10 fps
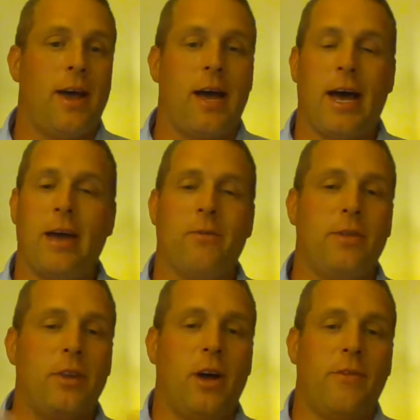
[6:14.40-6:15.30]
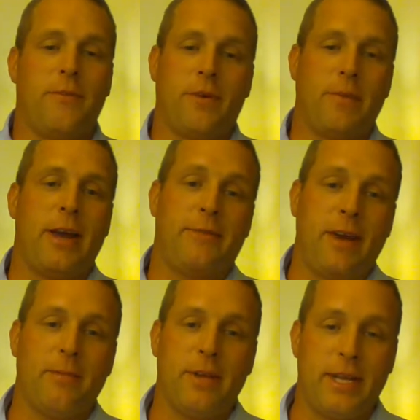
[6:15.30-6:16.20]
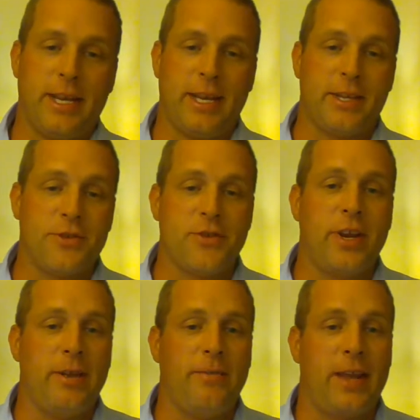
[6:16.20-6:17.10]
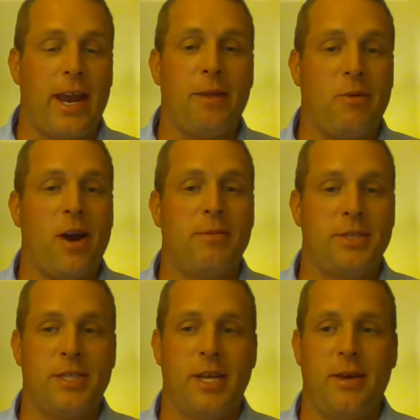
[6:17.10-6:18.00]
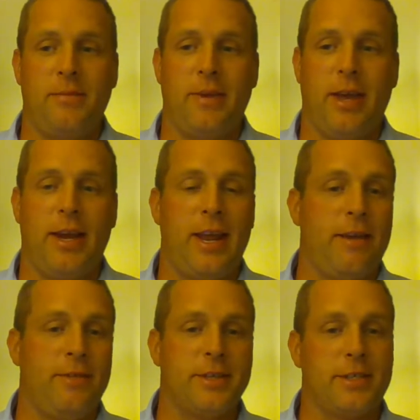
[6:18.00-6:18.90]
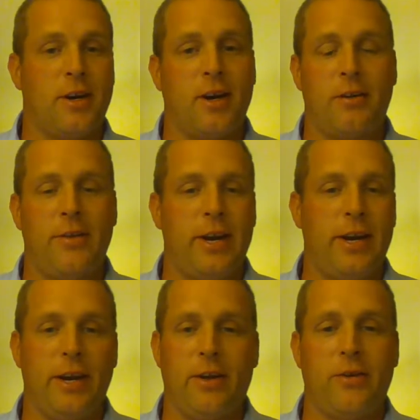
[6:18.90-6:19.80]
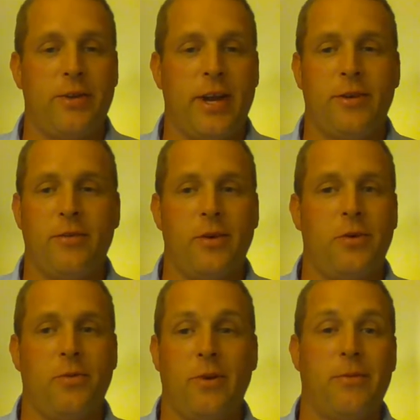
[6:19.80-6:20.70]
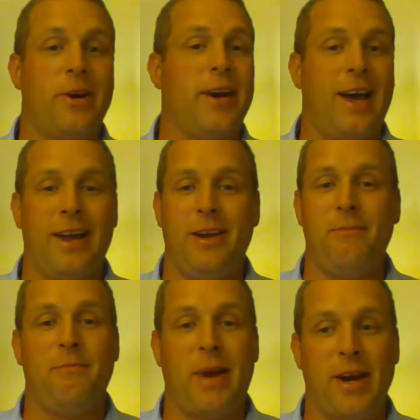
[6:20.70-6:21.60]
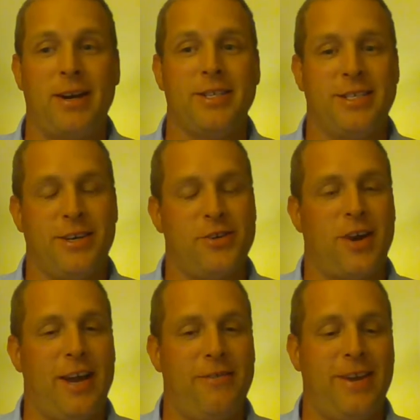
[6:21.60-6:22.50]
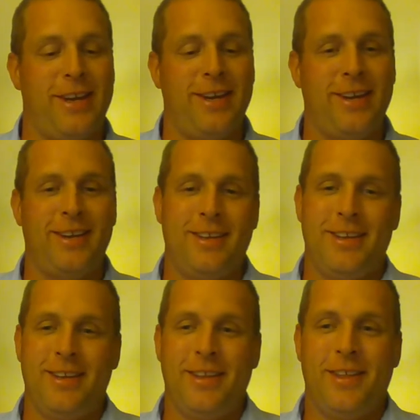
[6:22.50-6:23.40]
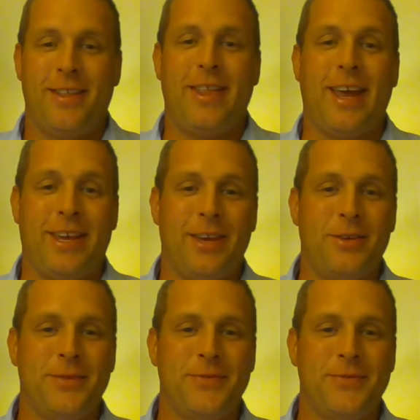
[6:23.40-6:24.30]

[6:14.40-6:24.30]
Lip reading: I would love for my family to get the dream that I promised them and have this car ready to go down the road where we're not embarrassed to drive it. Thank you.